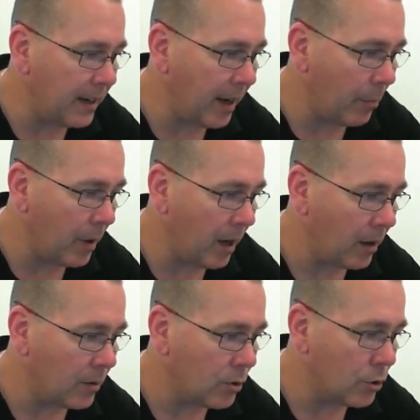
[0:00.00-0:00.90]
number
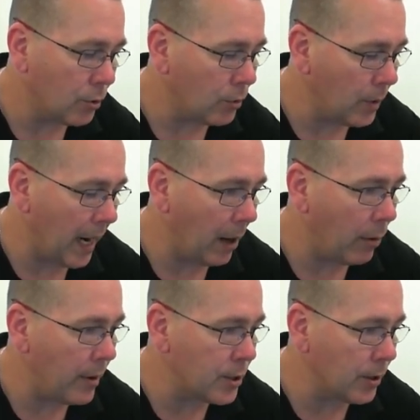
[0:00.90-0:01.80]
2. How
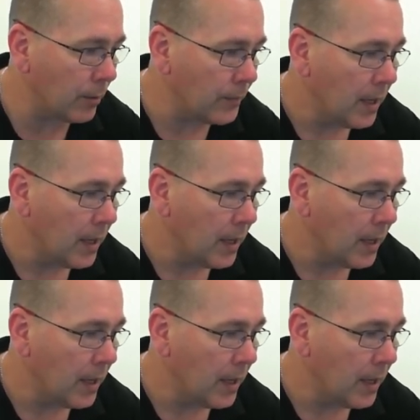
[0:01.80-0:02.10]
original.